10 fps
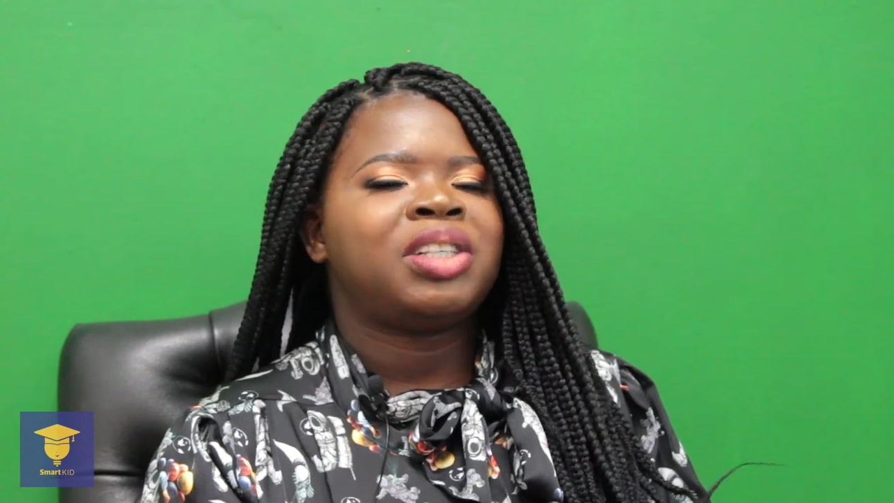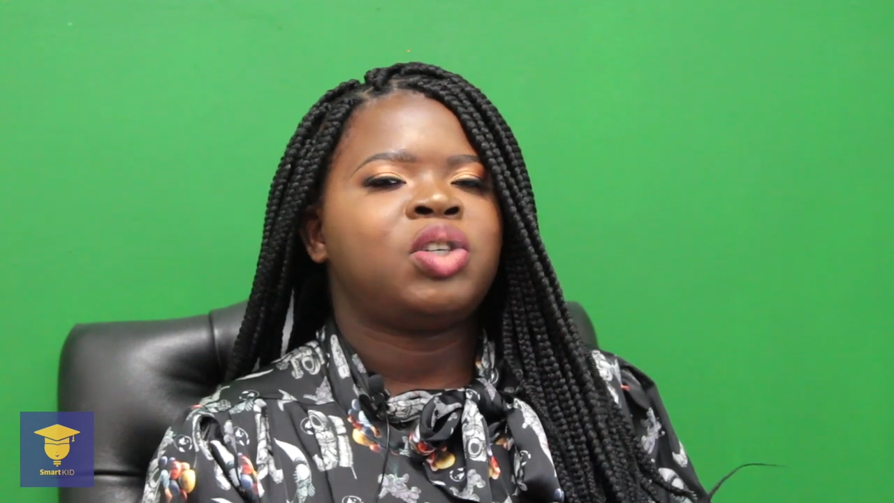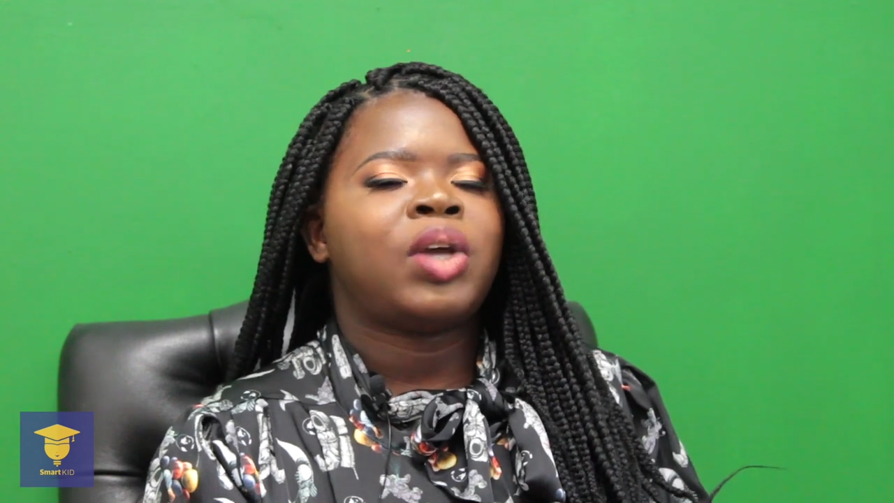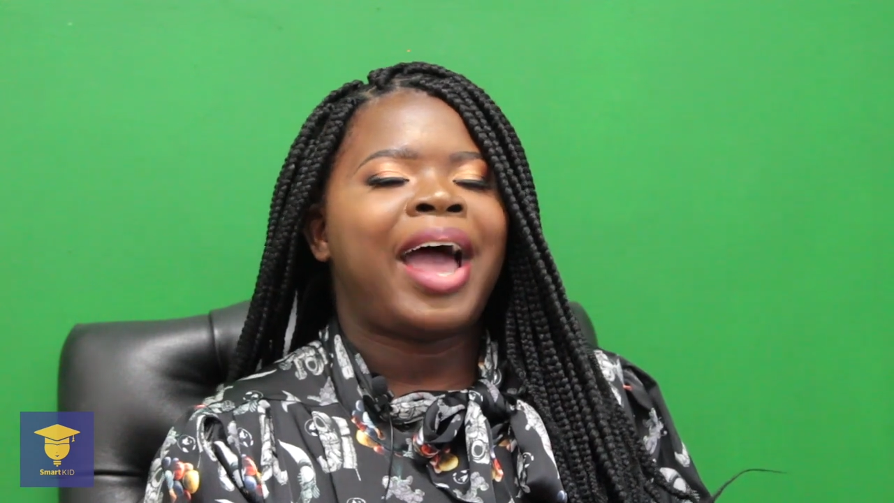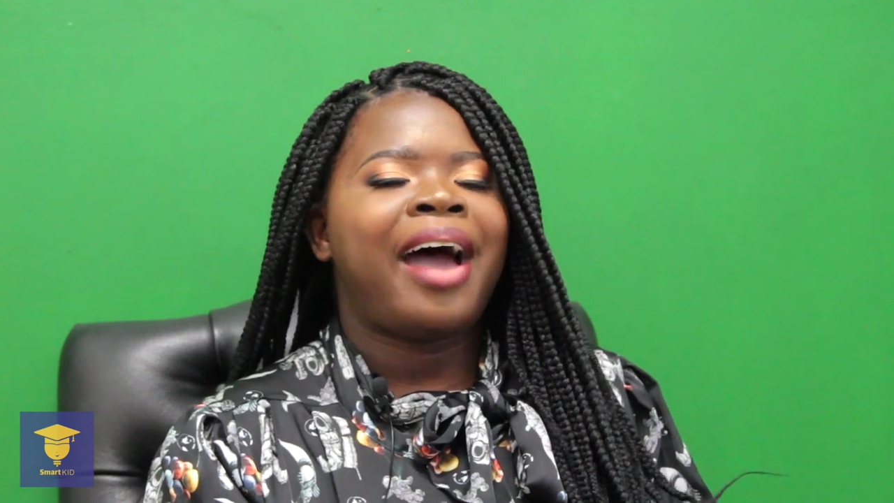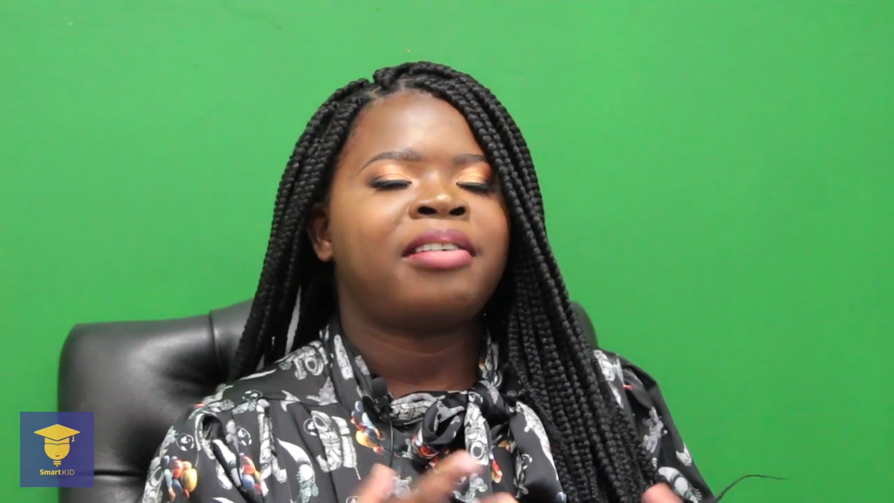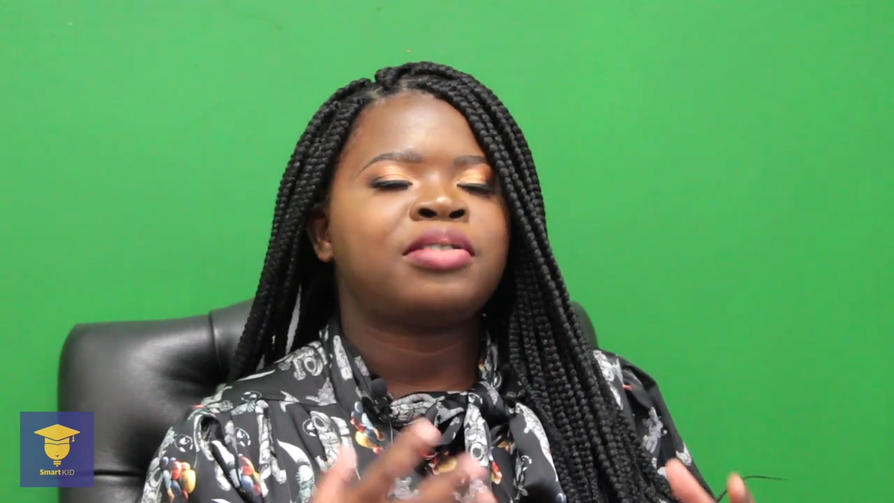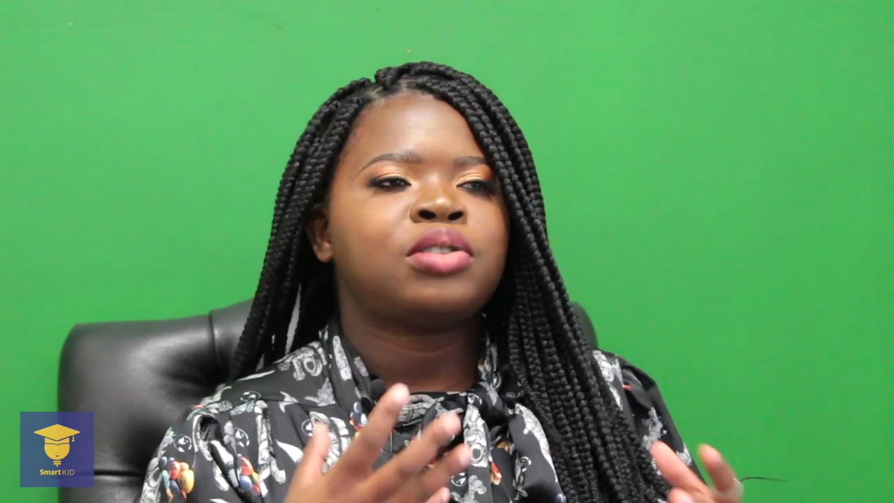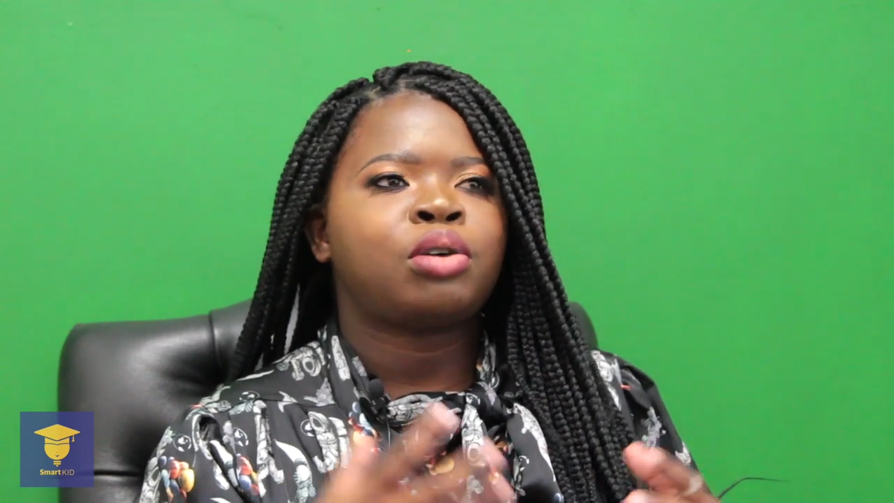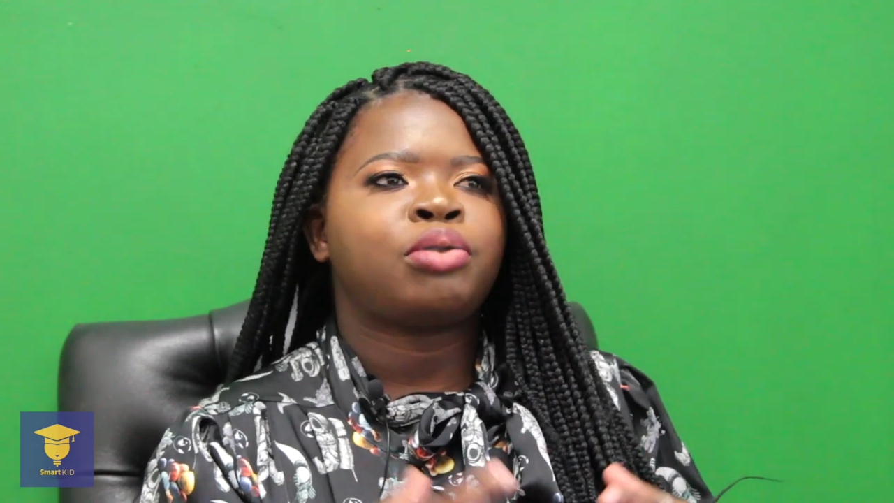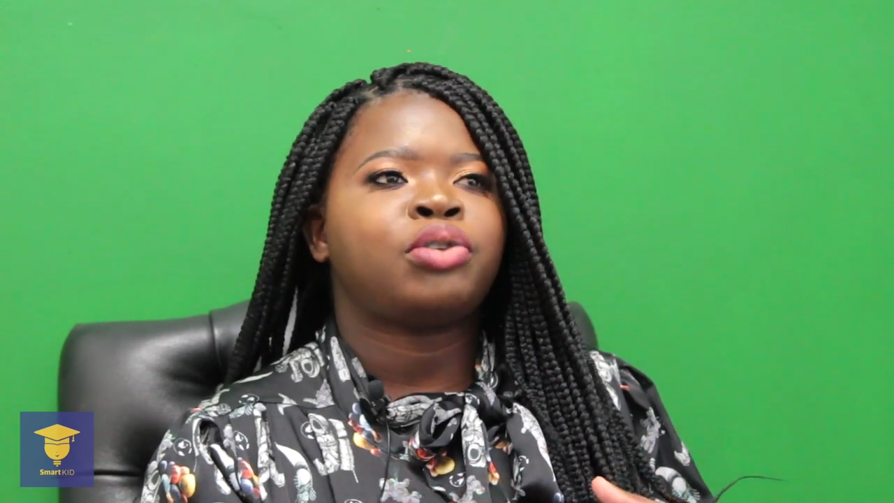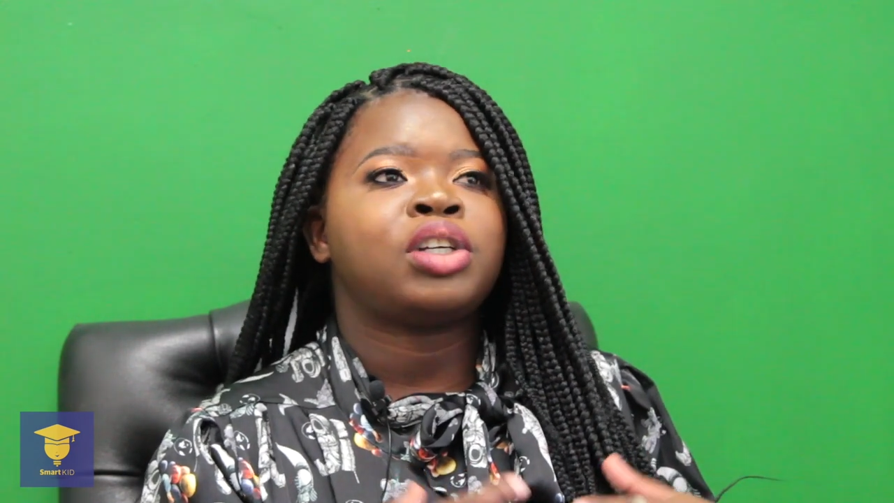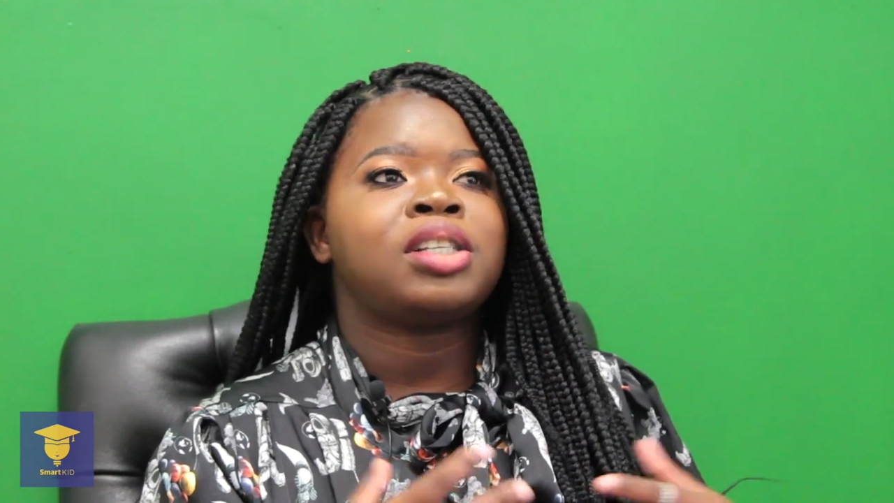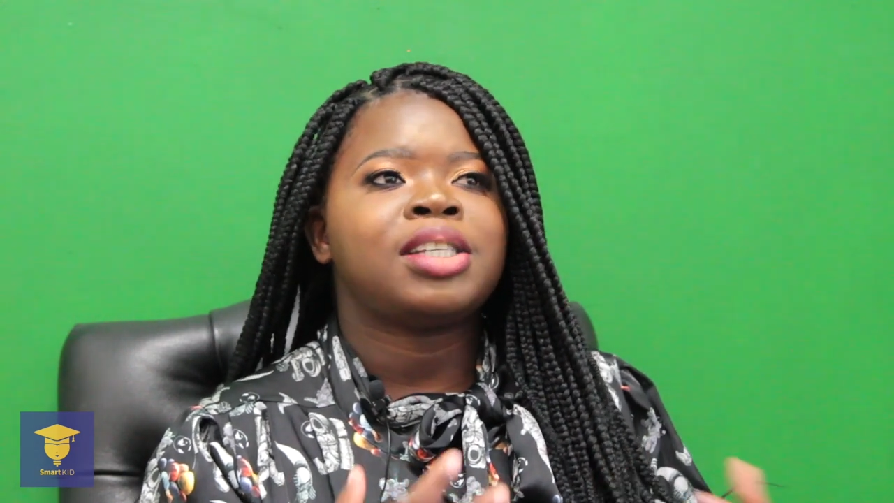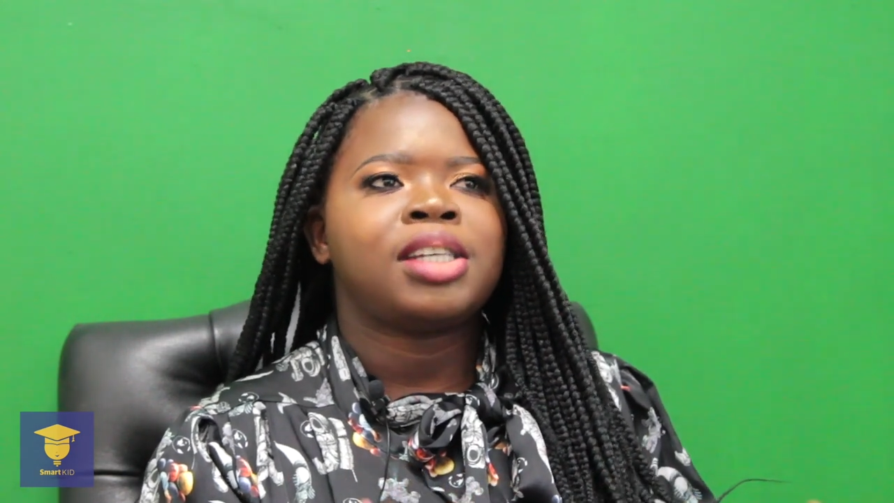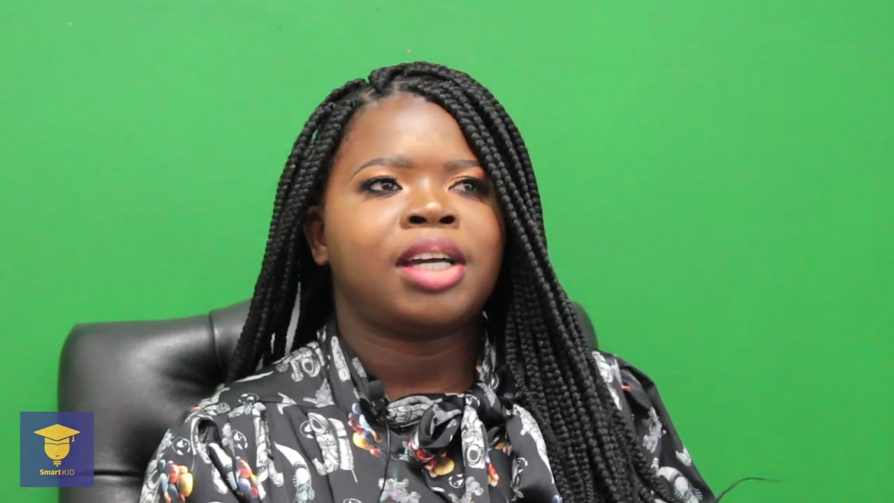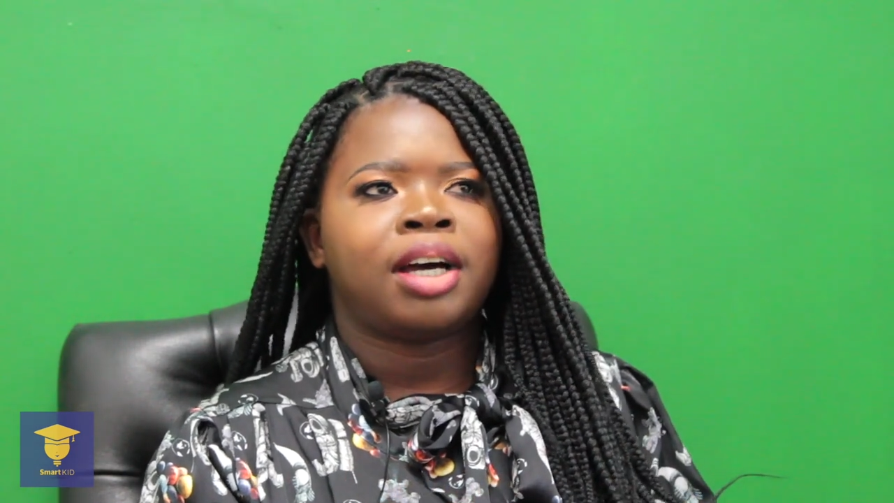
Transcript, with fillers: but you have sort of an idea